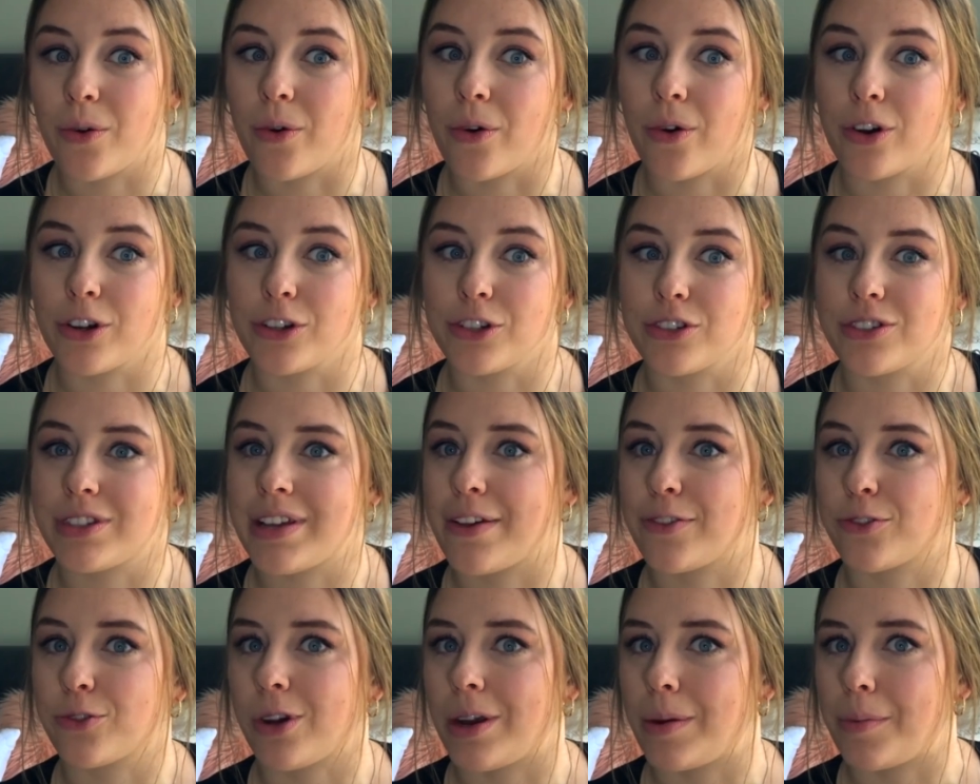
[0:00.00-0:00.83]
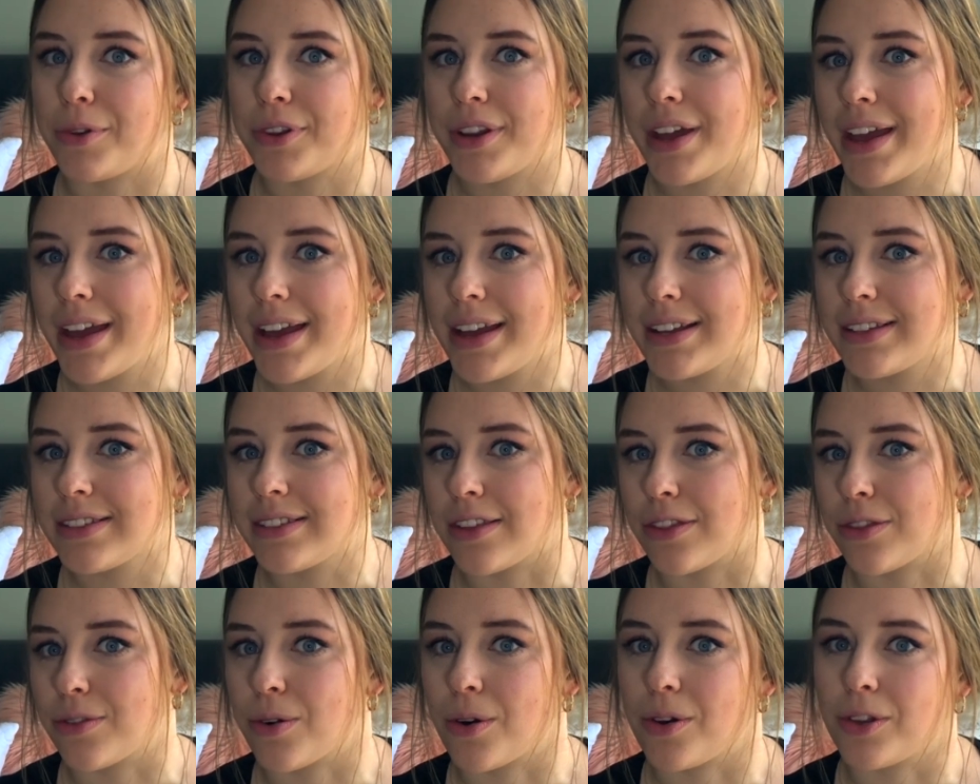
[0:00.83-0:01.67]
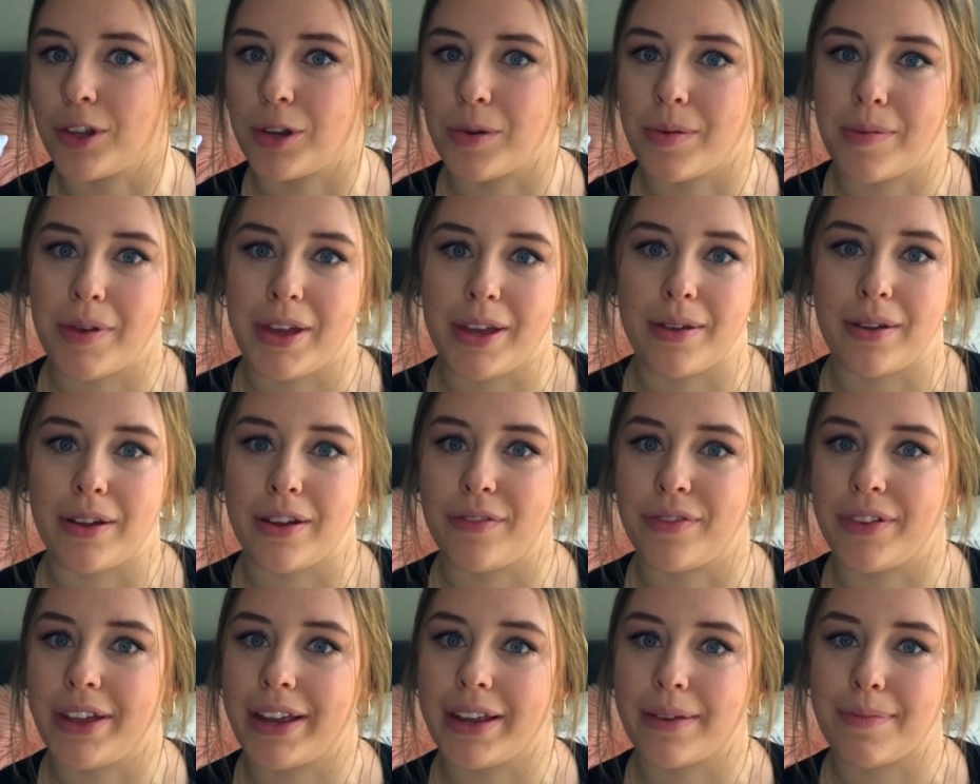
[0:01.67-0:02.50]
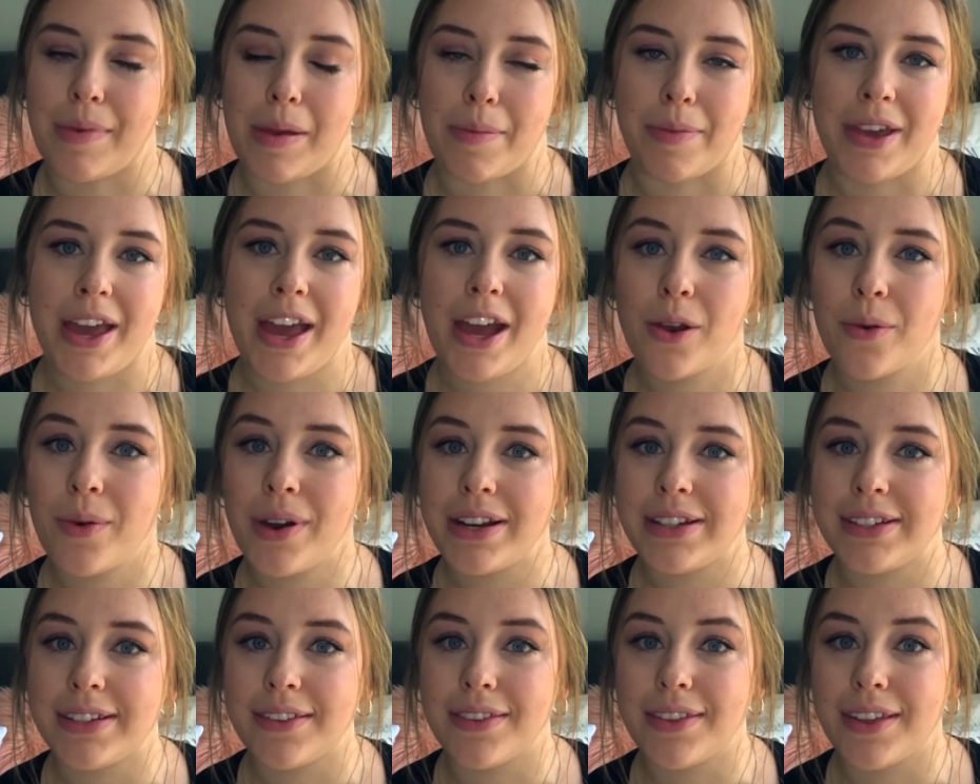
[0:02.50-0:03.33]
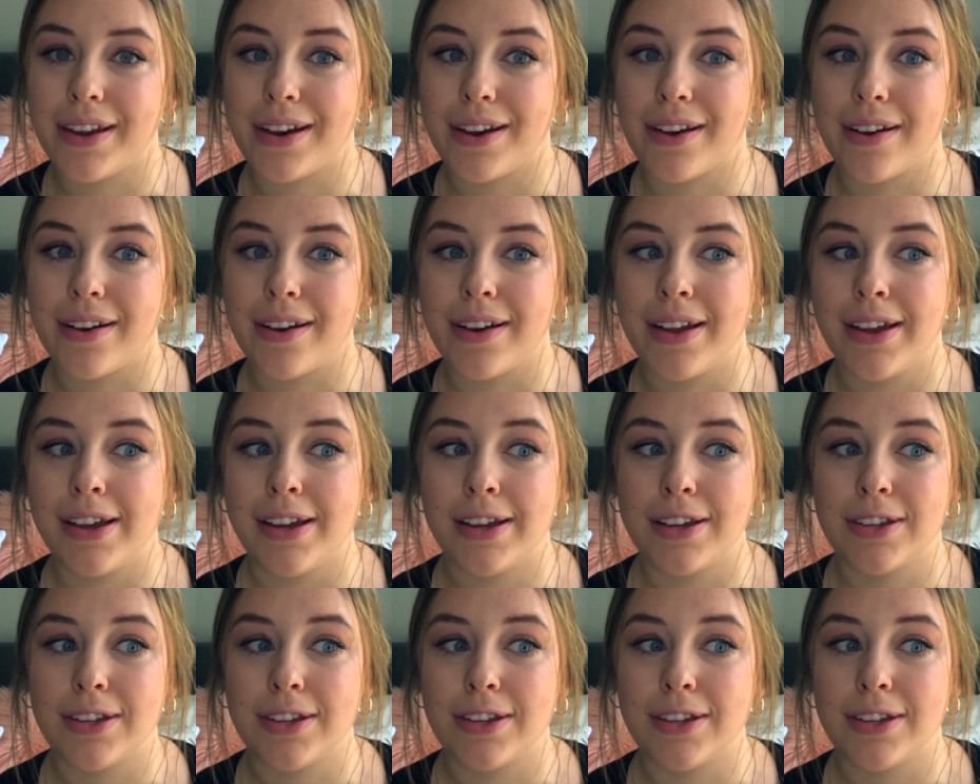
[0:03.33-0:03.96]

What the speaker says: or just have scrambled eggs and throw a little bit of like maybe egg whites in there.